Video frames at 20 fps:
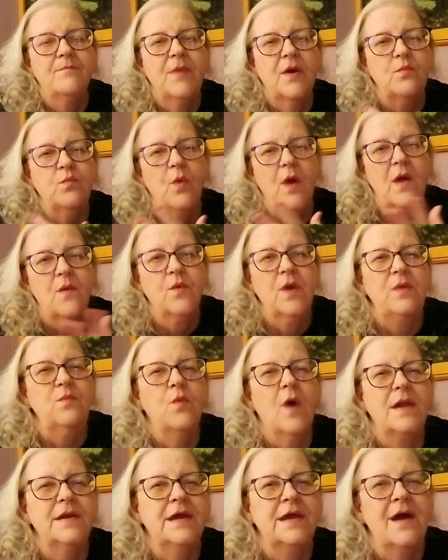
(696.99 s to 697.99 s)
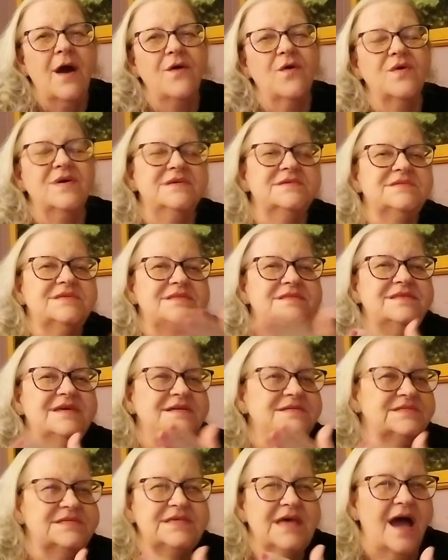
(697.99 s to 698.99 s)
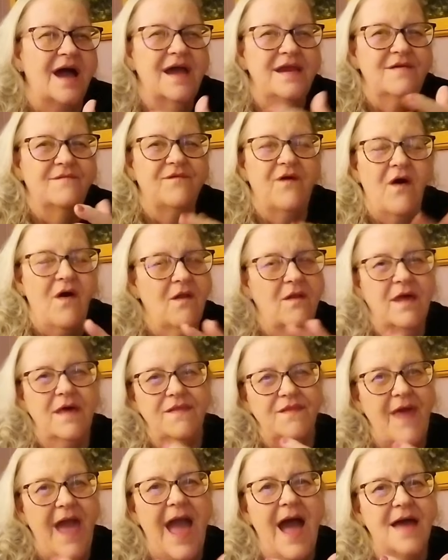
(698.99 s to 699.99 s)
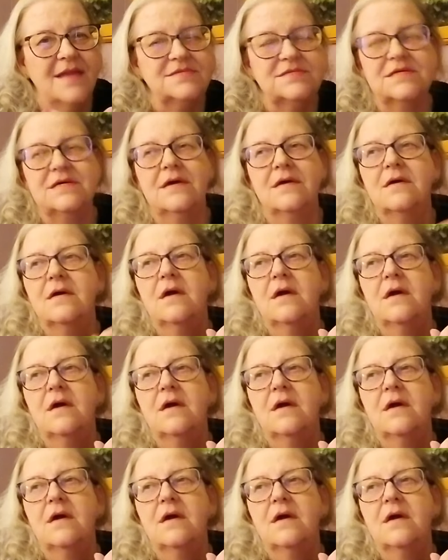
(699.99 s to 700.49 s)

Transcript: But where we want to go is this side of all of that.